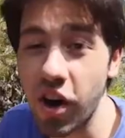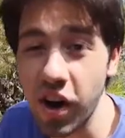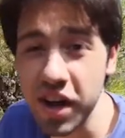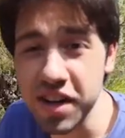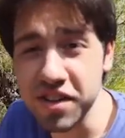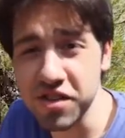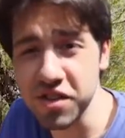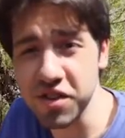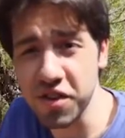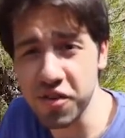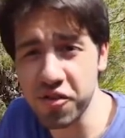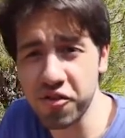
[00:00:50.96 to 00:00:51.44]

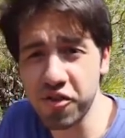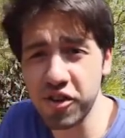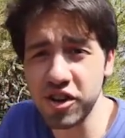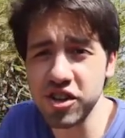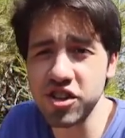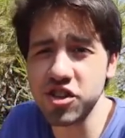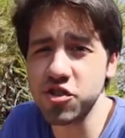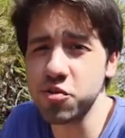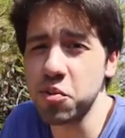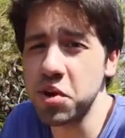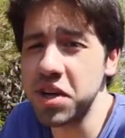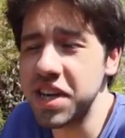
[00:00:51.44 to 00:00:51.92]
Alright, so the
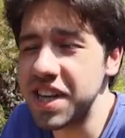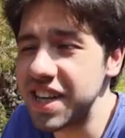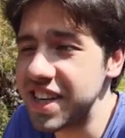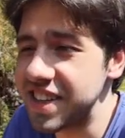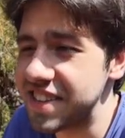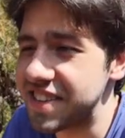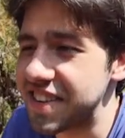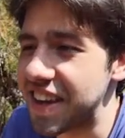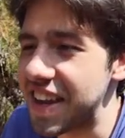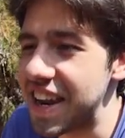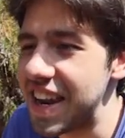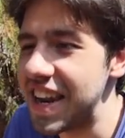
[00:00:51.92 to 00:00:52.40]
first one
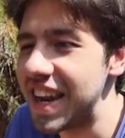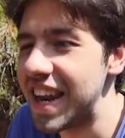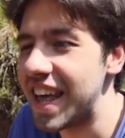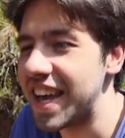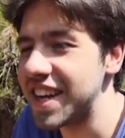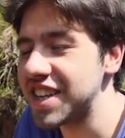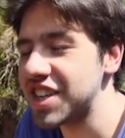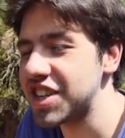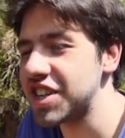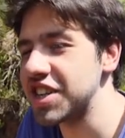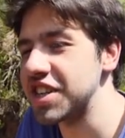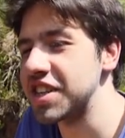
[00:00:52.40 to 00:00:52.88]
is
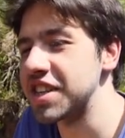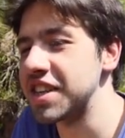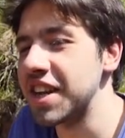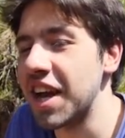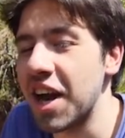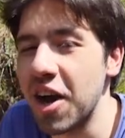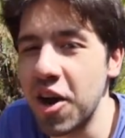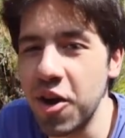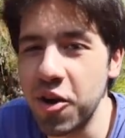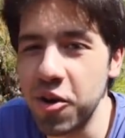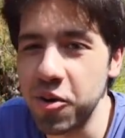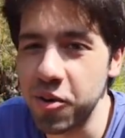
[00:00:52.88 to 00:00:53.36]
Leshen.
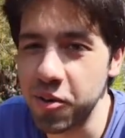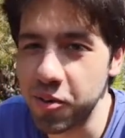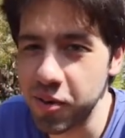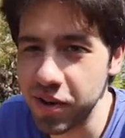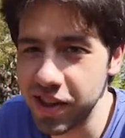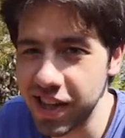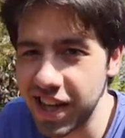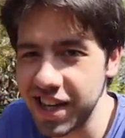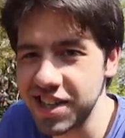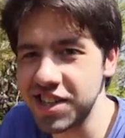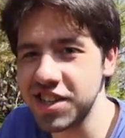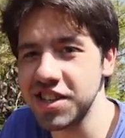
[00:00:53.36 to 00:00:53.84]
Now,
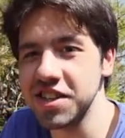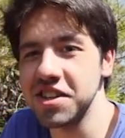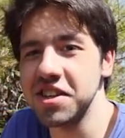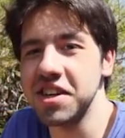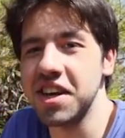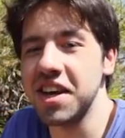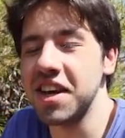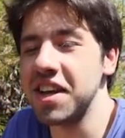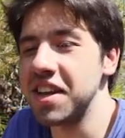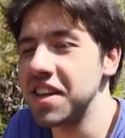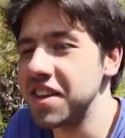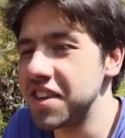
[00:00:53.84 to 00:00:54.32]

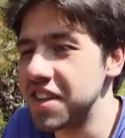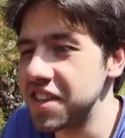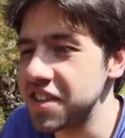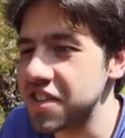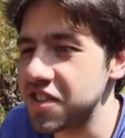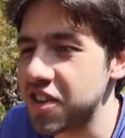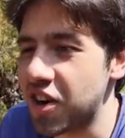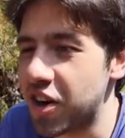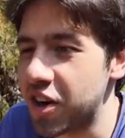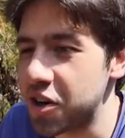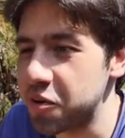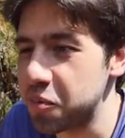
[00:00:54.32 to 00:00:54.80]
Leshen, this
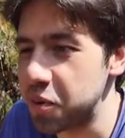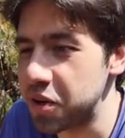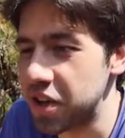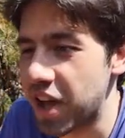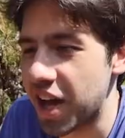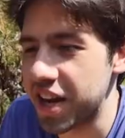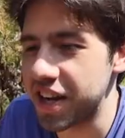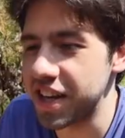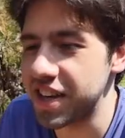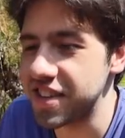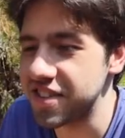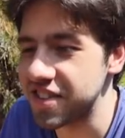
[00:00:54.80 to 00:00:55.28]
card will
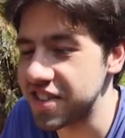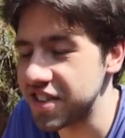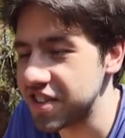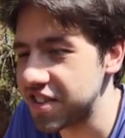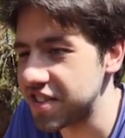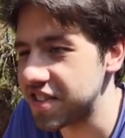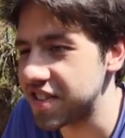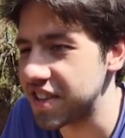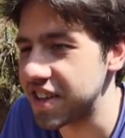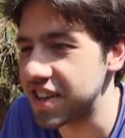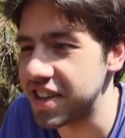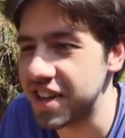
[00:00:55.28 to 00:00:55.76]
not
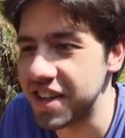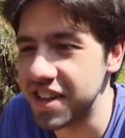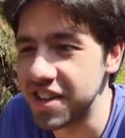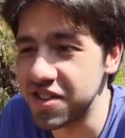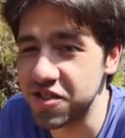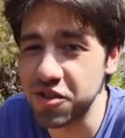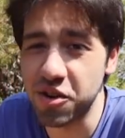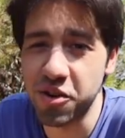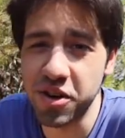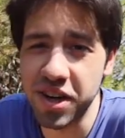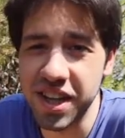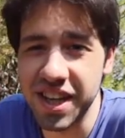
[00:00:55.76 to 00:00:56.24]
exist. It
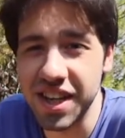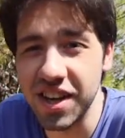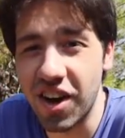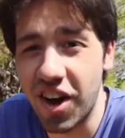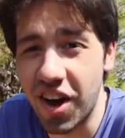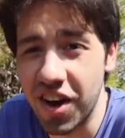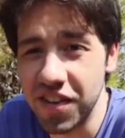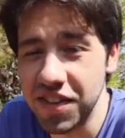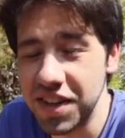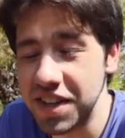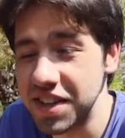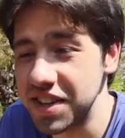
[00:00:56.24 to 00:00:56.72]
is already
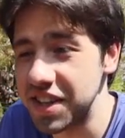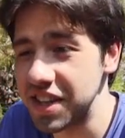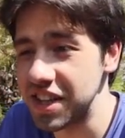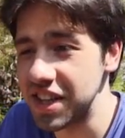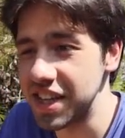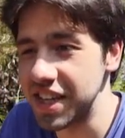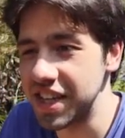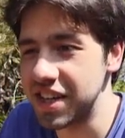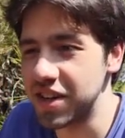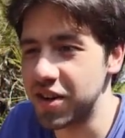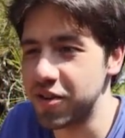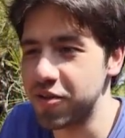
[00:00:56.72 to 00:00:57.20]
on the
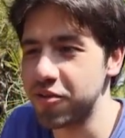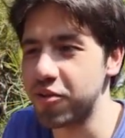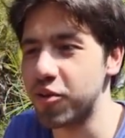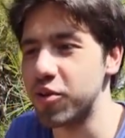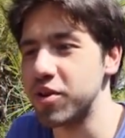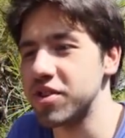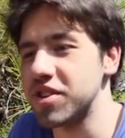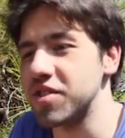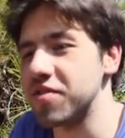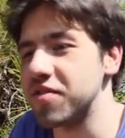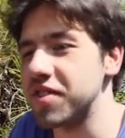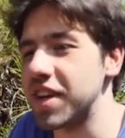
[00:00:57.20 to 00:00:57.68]
leader
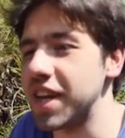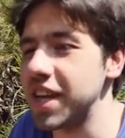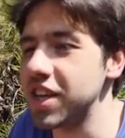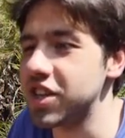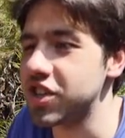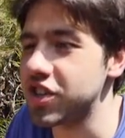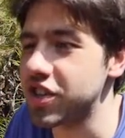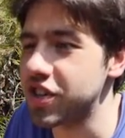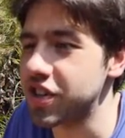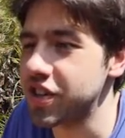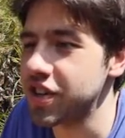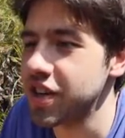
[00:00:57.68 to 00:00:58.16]
Force of
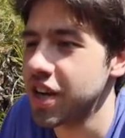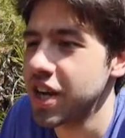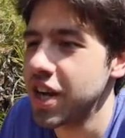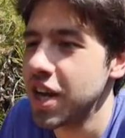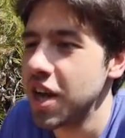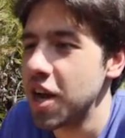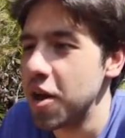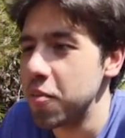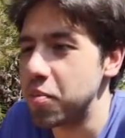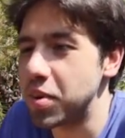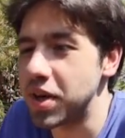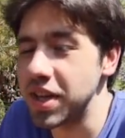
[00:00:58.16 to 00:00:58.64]
Nature.
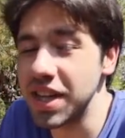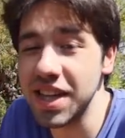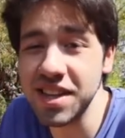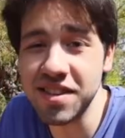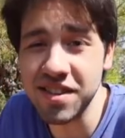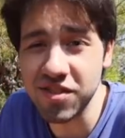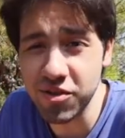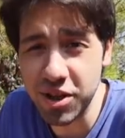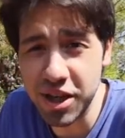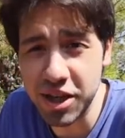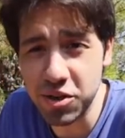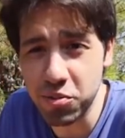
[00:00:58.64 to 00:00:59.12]
But
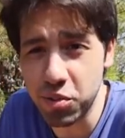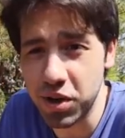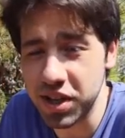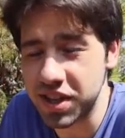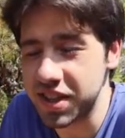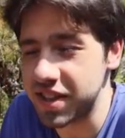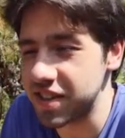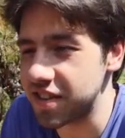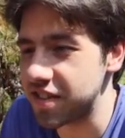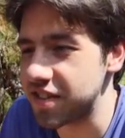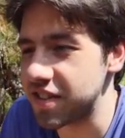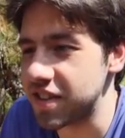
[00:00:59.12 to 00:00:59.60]
let's read
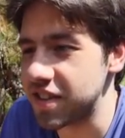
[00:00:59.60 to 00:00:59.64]
what this